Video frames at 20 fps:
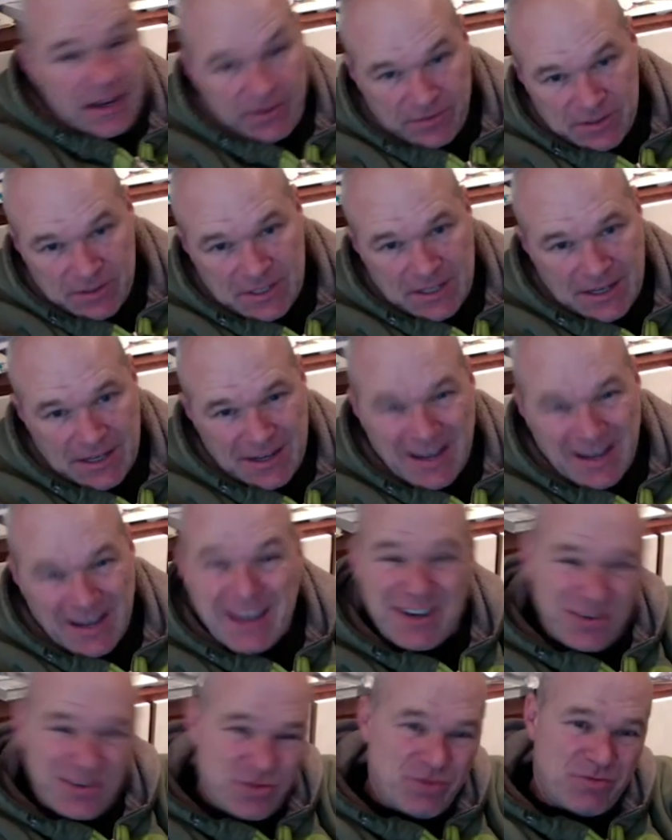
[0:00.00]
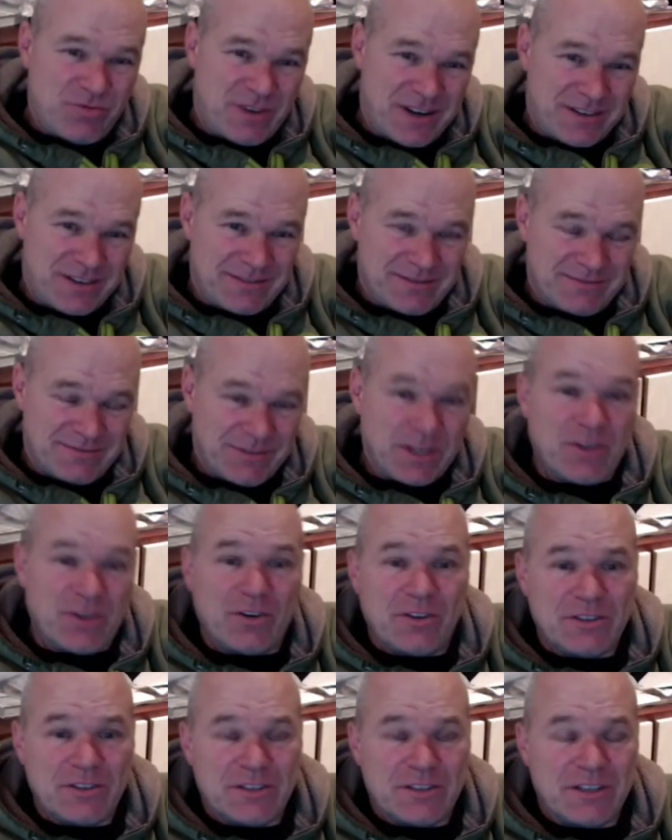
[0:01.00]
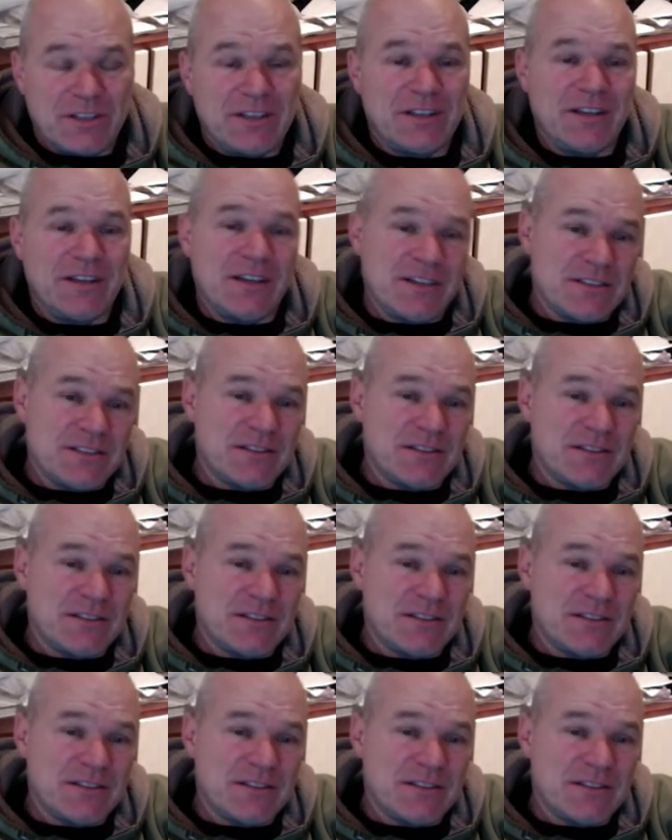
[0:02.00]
say, I know why. Because it is a